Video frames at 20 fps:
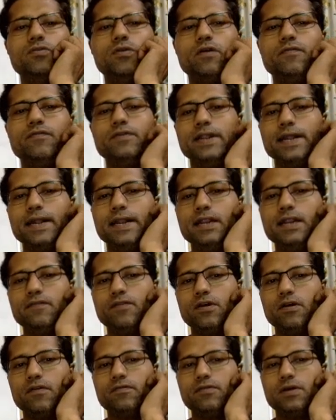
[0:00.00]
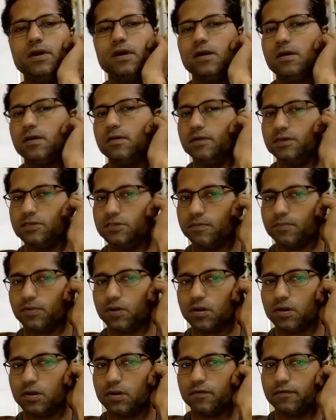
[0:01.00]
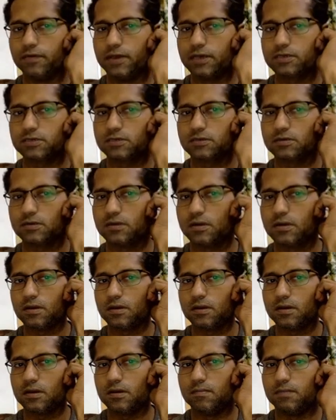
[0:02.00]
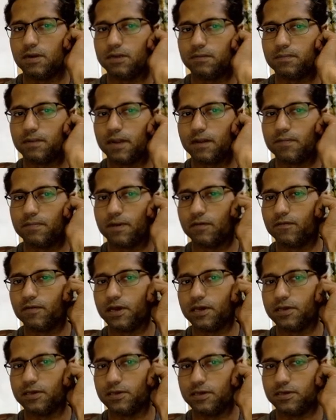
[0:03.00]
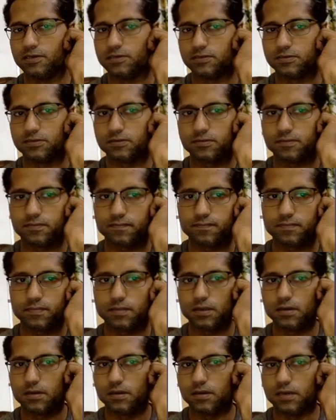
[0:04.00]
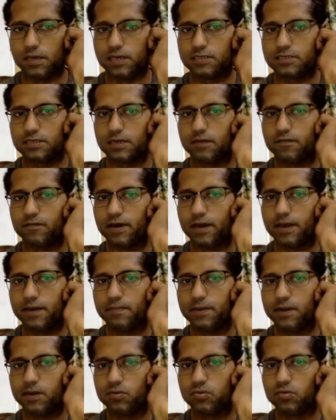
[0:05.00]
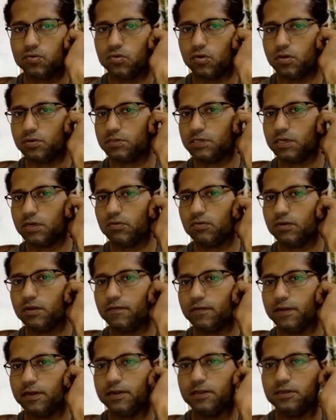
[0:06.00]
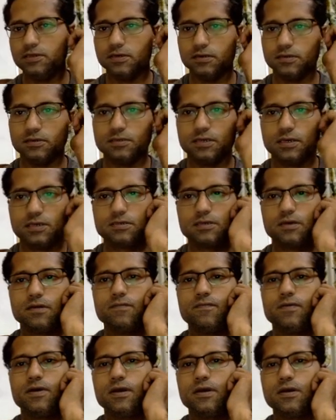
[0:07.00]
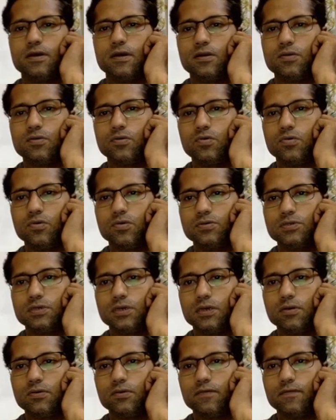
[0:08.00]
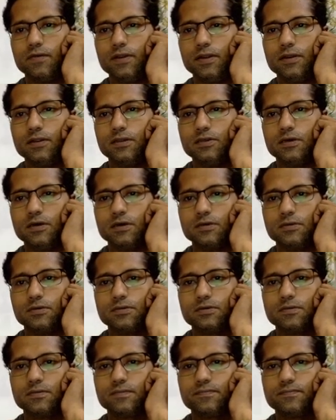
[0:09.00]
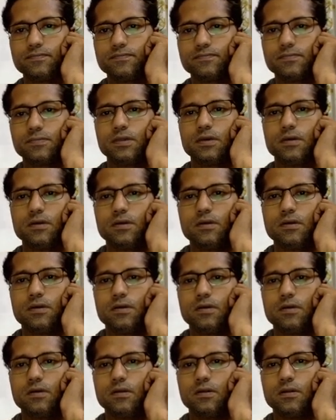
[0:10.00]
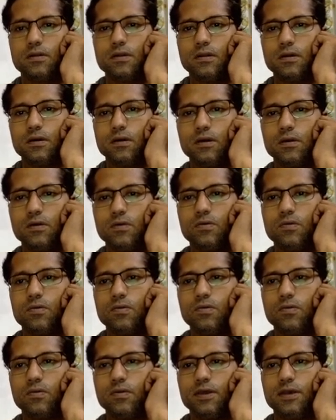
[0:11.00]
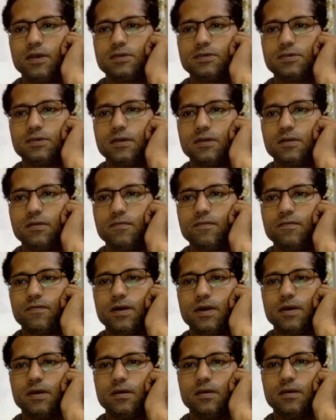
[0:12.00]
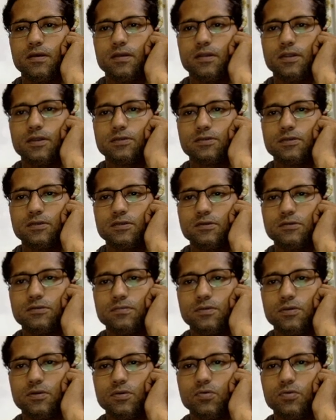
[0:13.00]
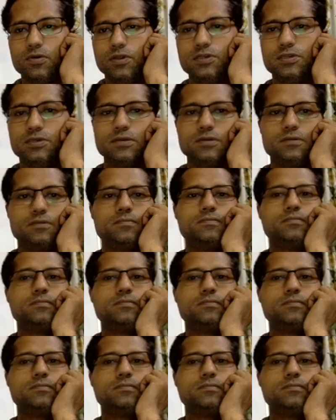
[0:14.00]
negative of reciprocal of x multiplied by y is x and y be two consecutive integers. X and y are two consecutive integers. Now x and y, let's say this be origin.